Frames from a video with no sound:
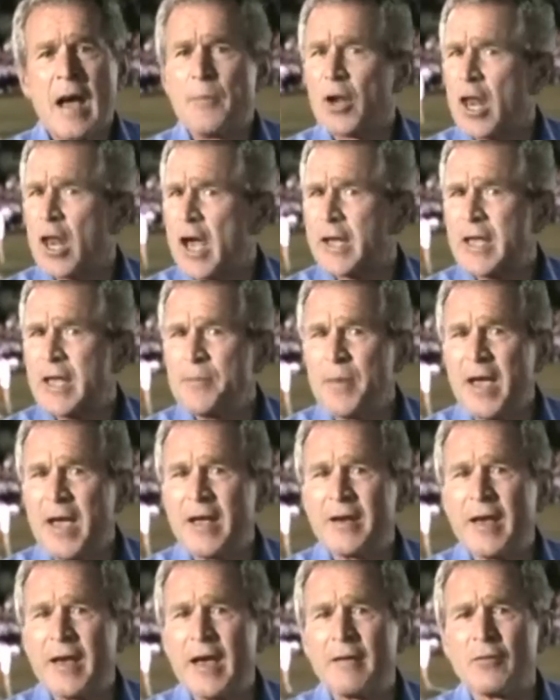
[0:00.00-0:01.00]
I'm a lucky
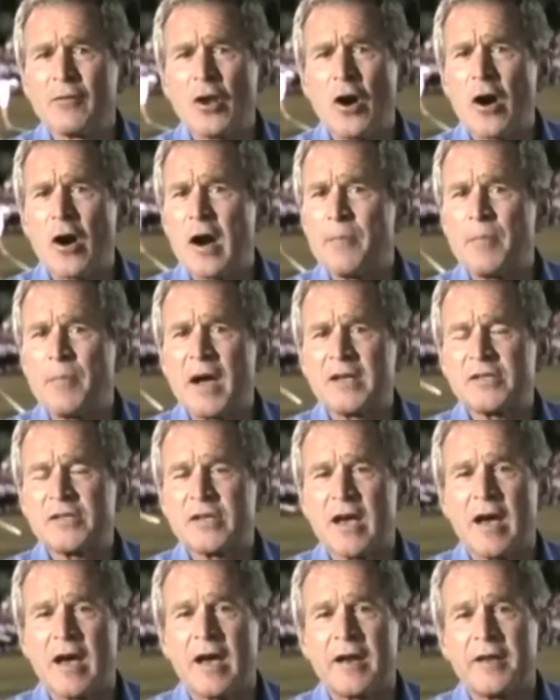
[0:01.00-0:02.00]
man to have Laura at my
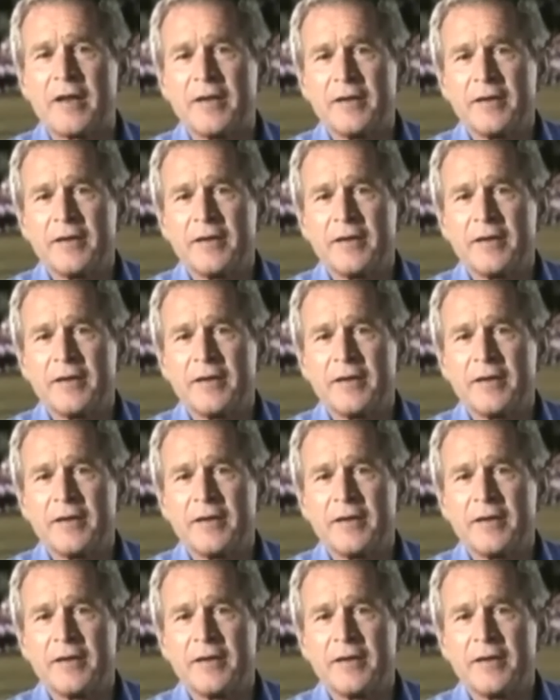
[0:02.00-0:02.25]
side,